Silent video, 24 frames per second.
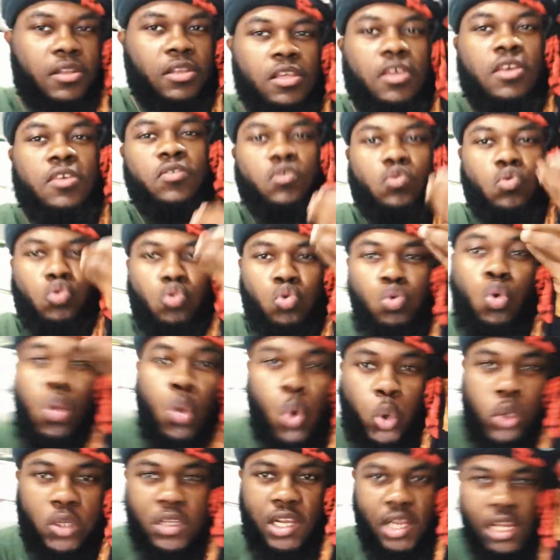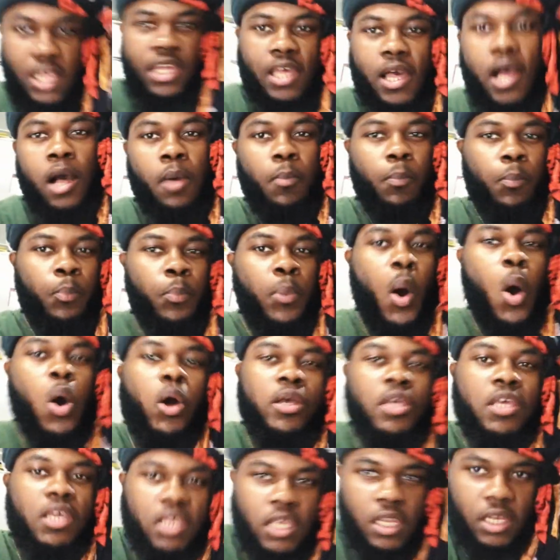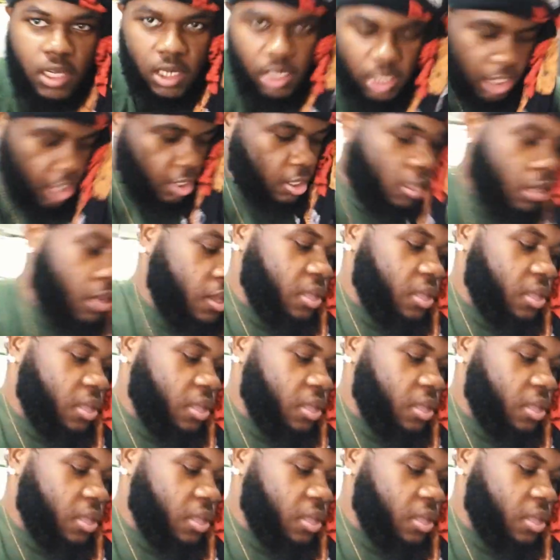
taste noodly and pumpkinly.